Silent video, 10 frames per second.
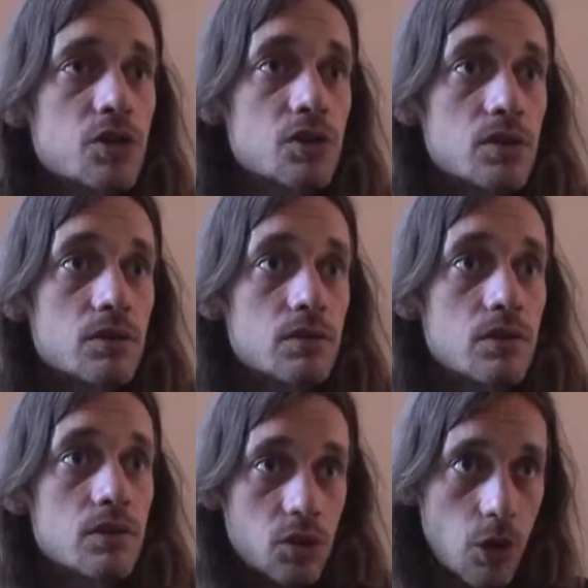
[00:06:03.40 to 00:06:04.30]

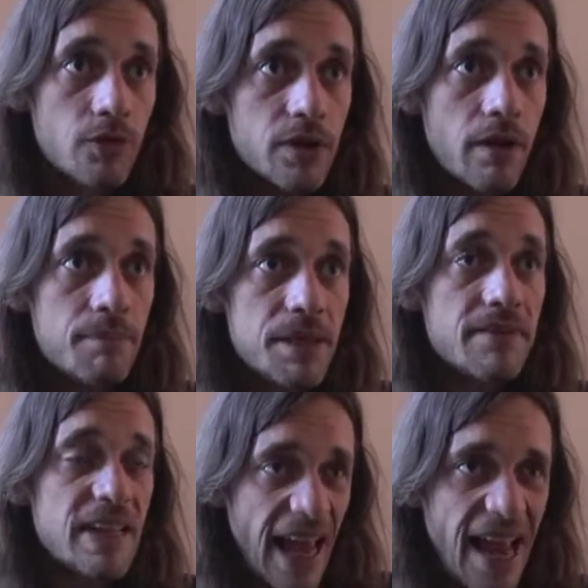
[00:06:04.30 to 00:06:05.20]
serve and be
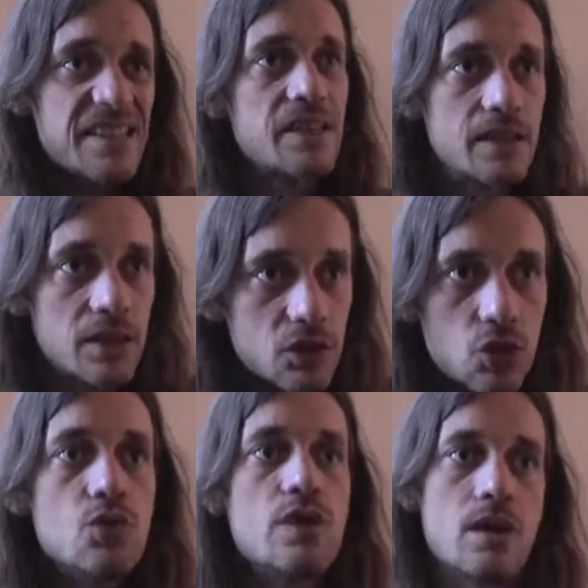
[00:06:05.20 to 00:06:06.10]
of an asset
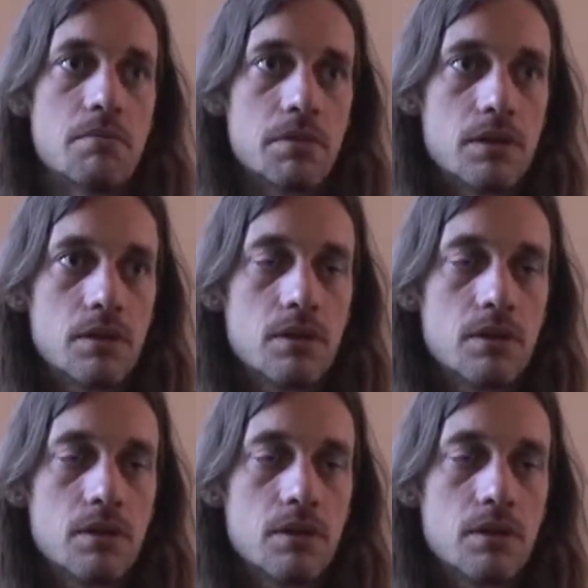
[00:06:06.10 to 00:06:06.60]
to them,